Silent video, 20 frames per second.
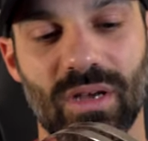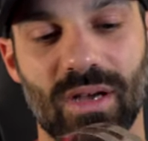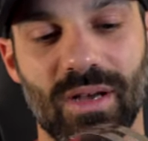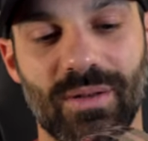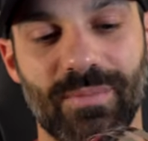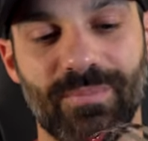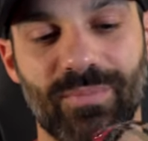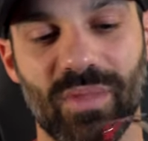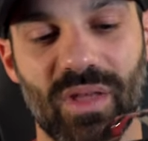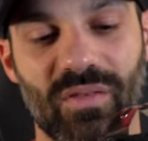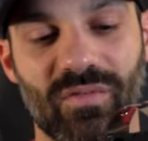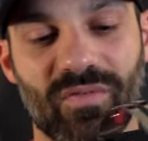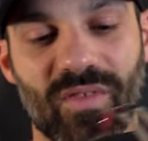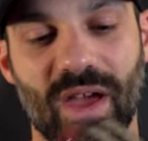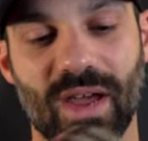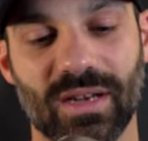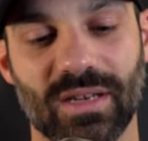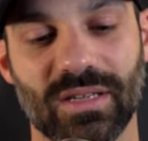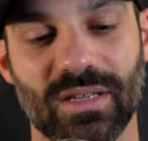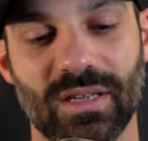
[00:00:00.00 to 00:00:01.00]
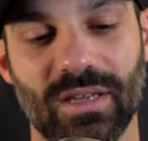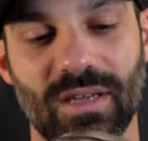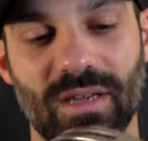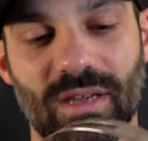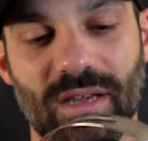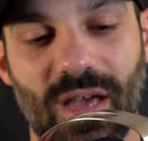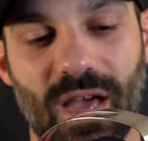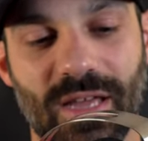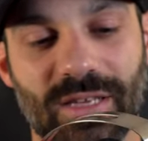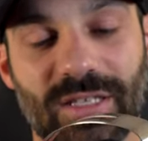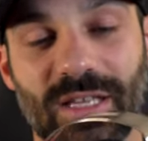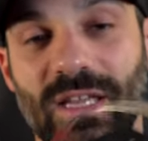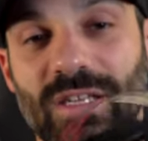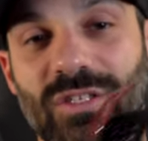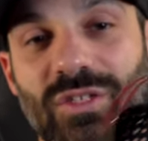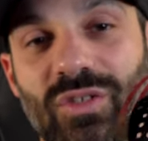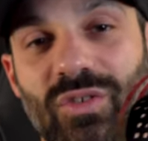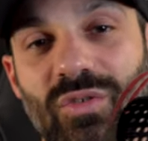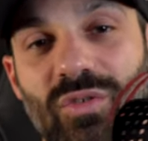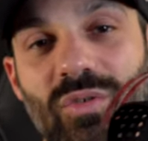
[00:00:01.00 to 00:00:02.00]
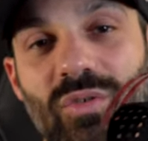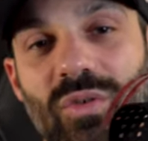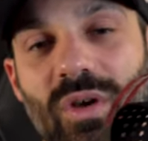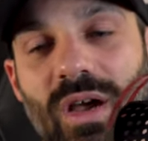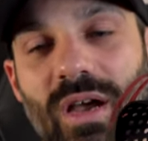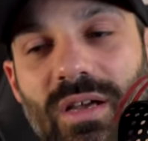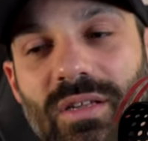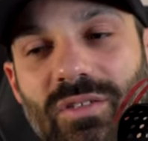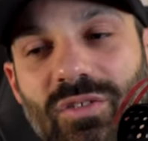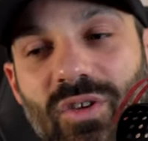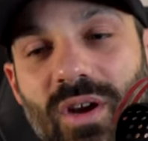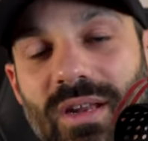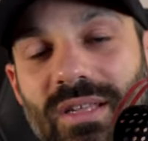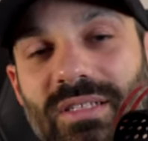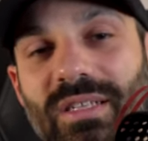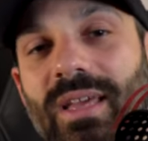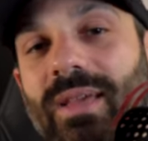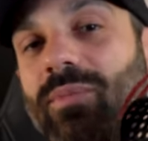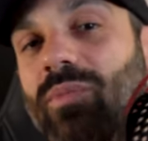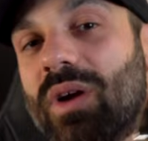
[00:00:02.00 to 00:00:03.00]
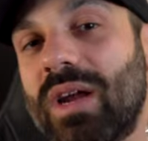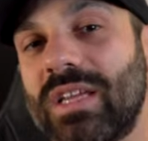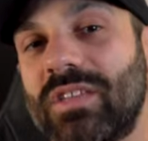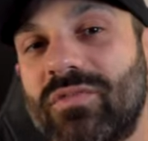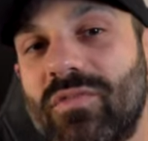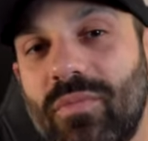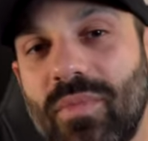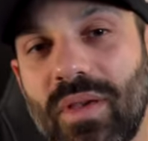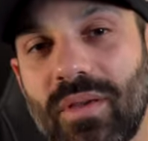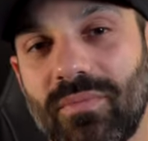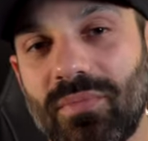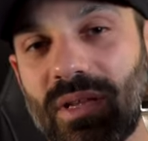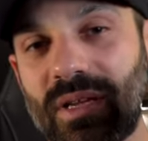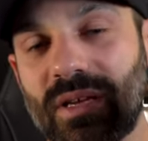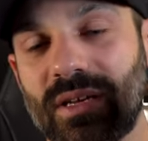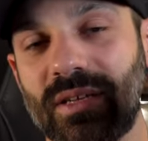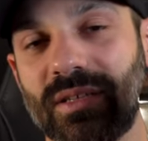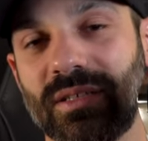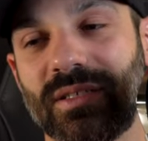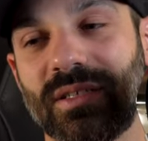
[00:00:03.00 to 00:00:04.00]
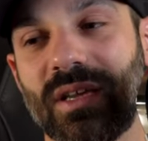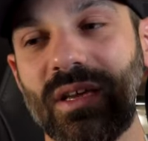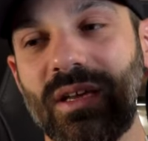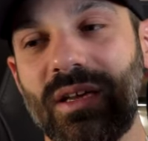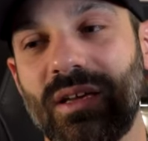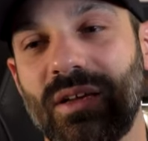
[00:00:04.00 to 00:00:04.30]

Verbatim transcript: Um, in fact, I tend to uh, try to take breaks from it because